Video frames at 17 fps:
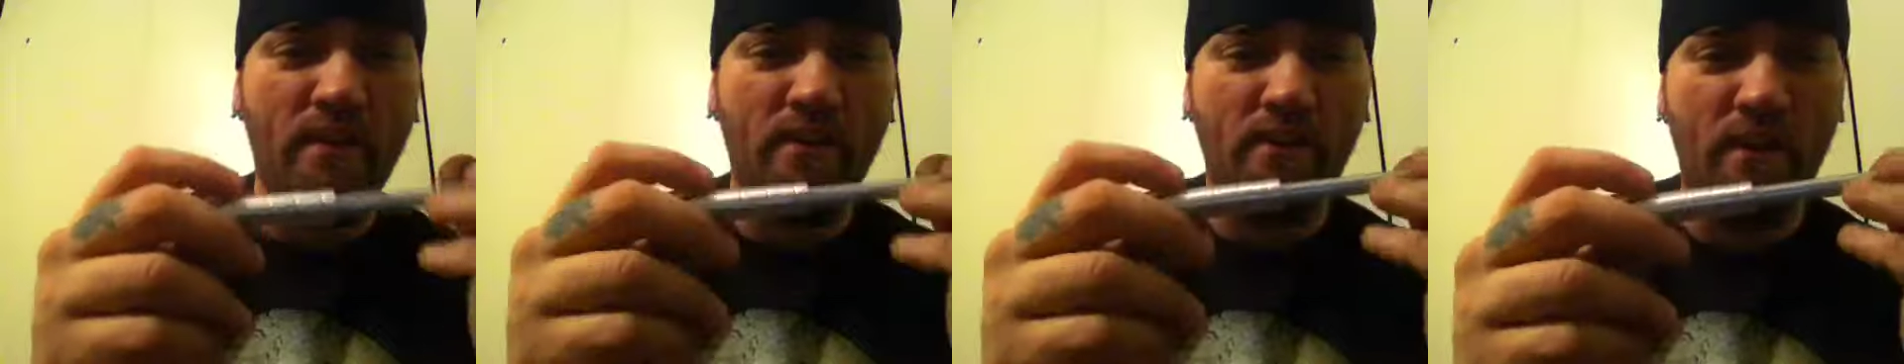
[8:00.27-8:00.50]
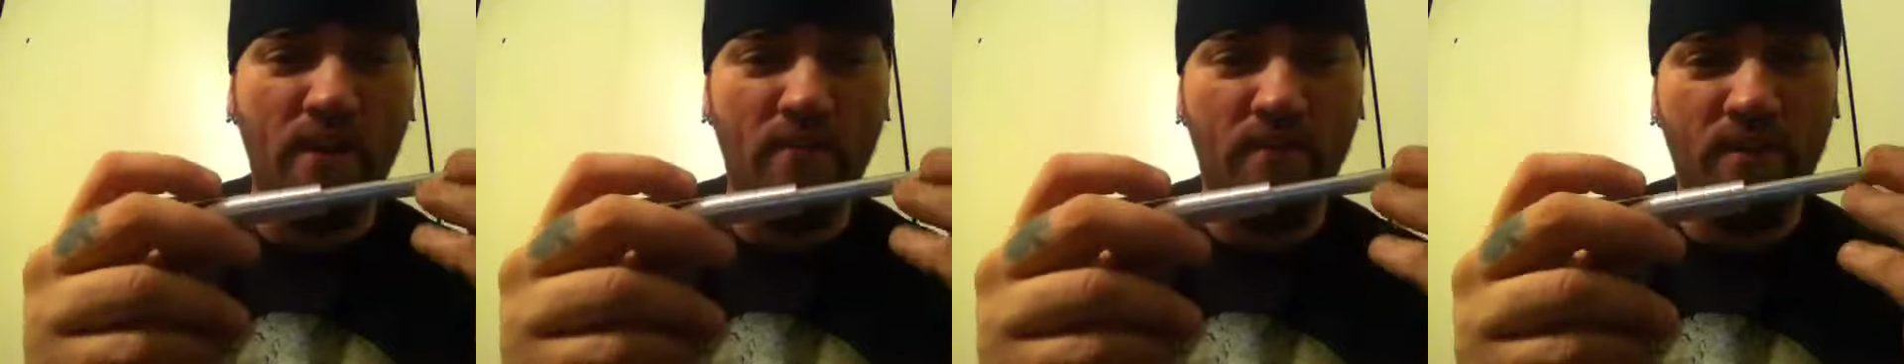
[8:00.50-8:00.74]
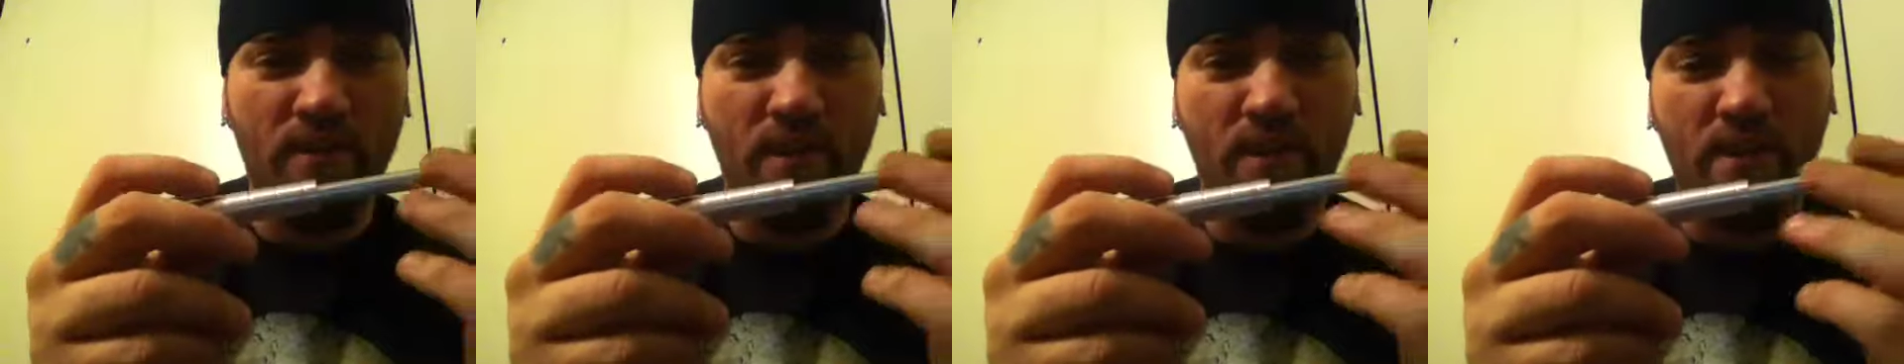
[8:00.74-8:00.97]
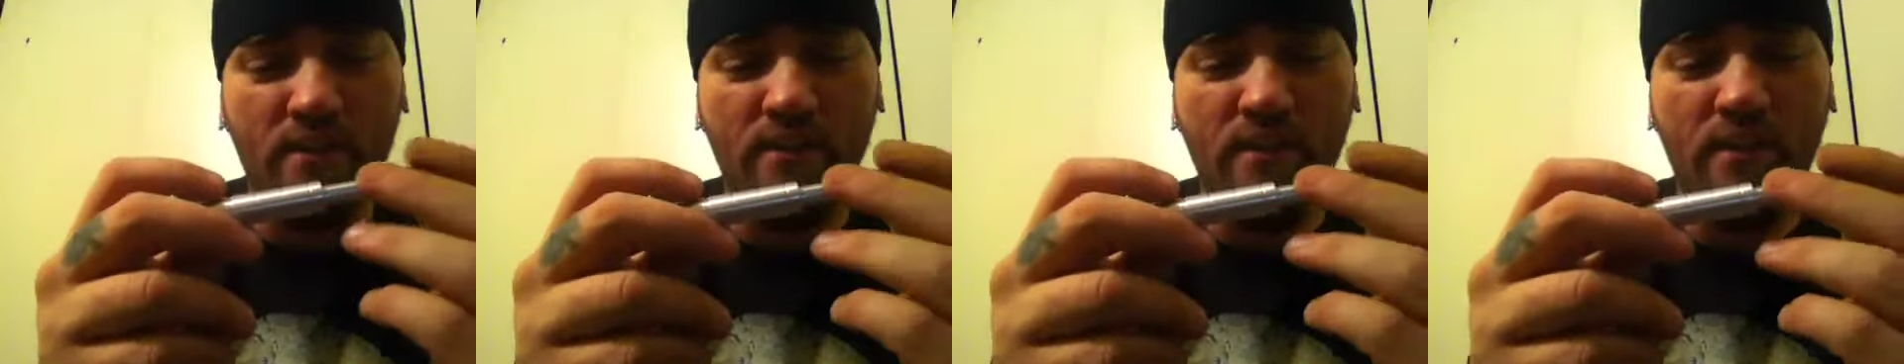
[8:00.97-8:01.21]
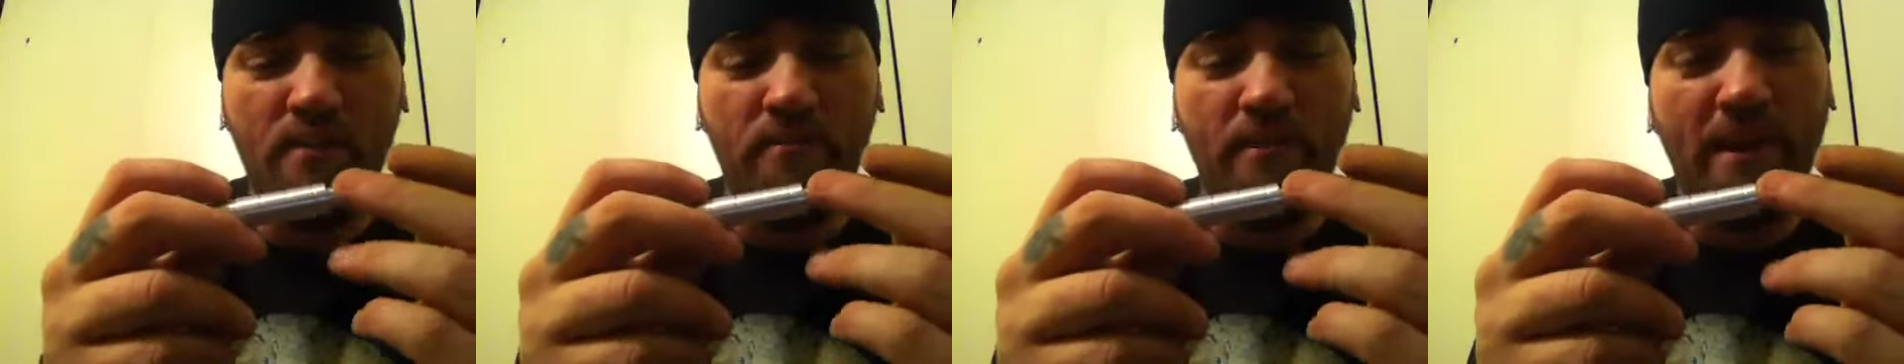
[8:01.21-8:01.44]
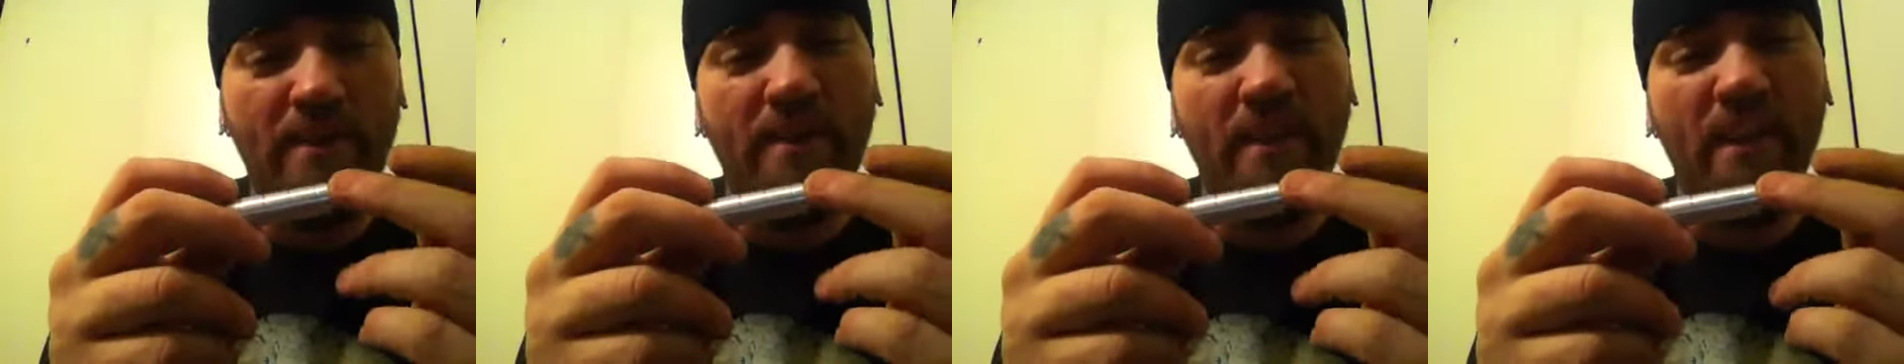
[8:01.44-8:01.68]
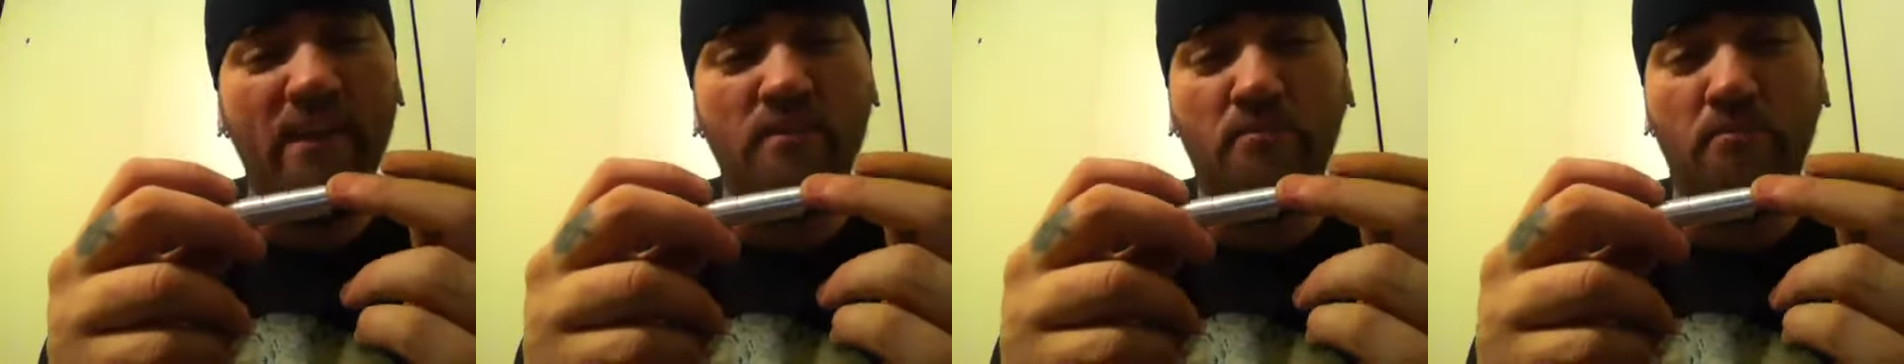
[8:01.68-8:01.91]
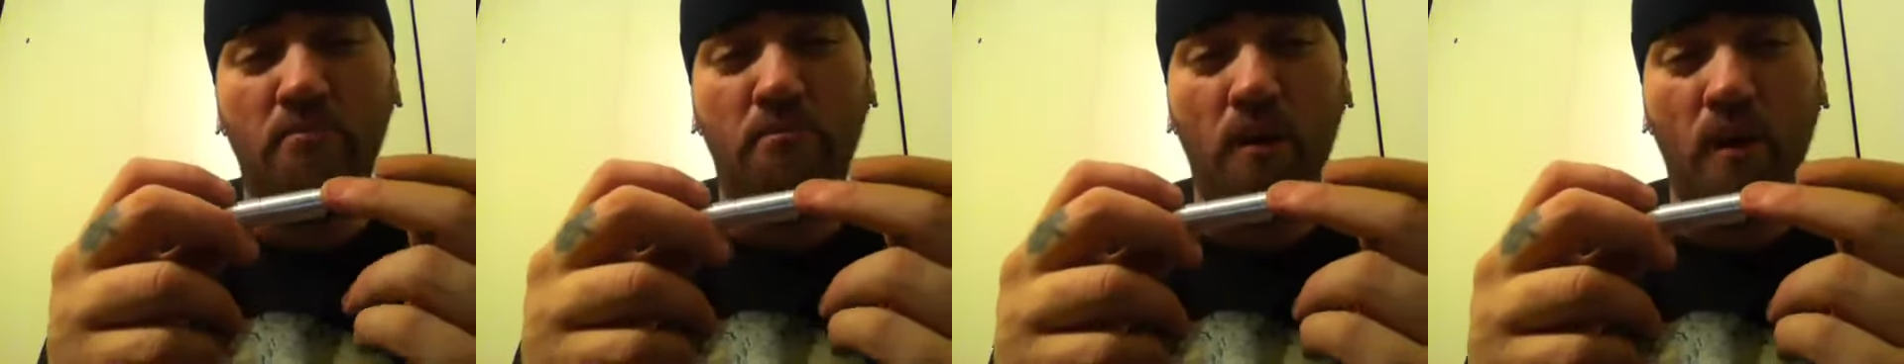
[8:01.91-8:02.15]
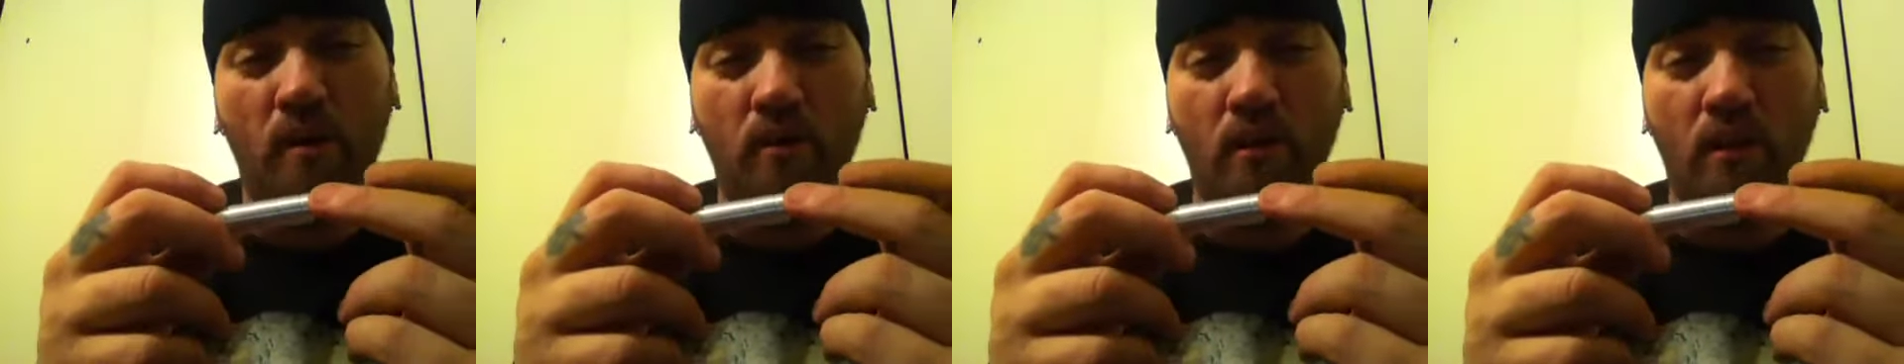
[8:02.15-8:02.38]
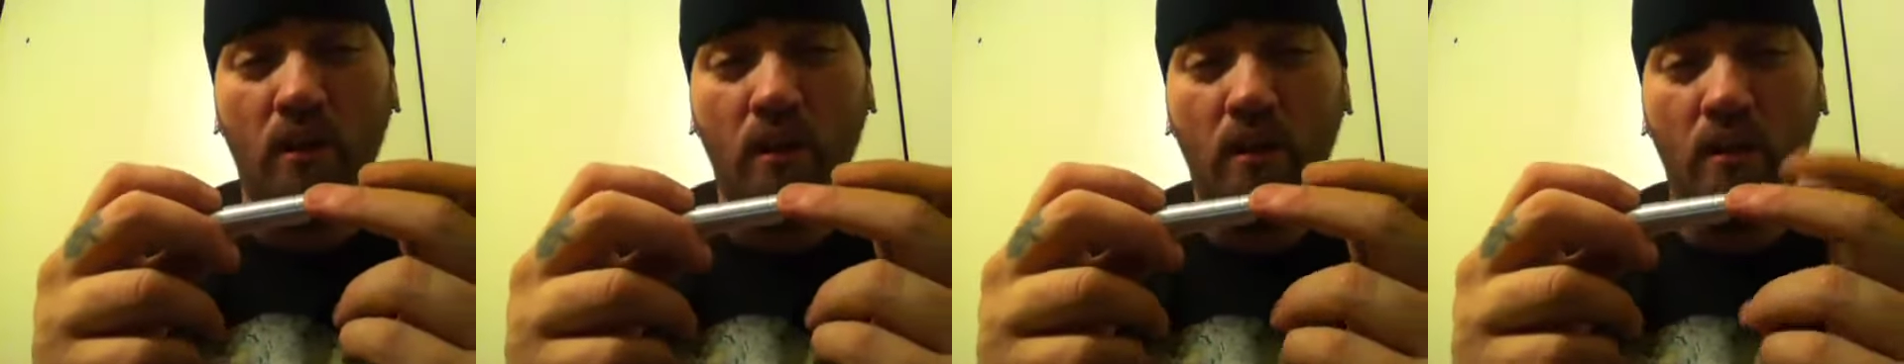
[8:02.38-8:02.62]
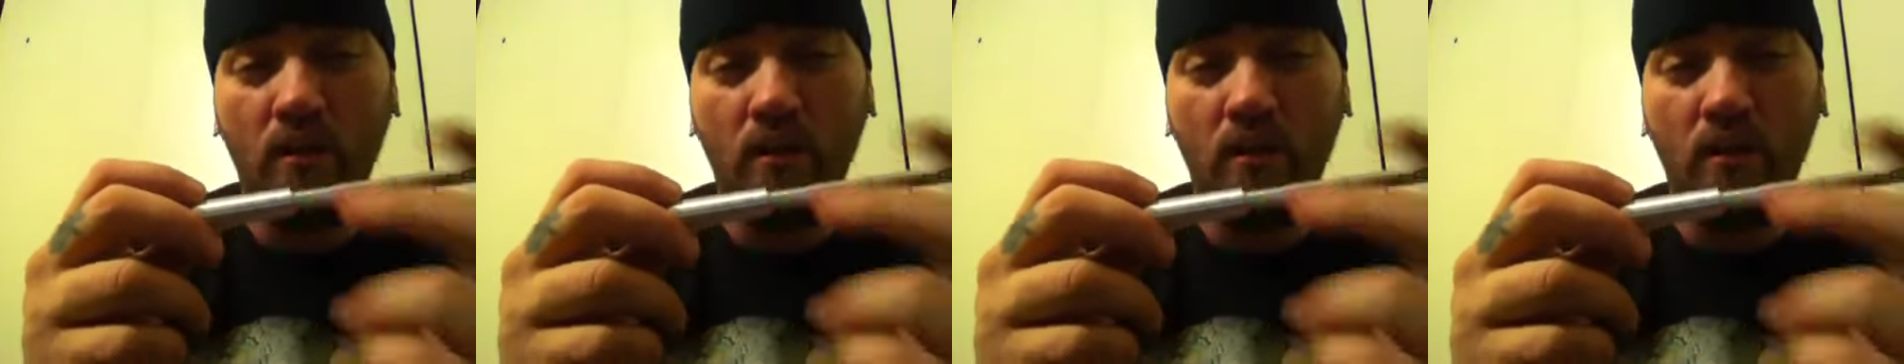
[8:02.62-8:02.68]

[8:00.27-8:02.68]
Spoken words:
because you have a tendency to make things buckle.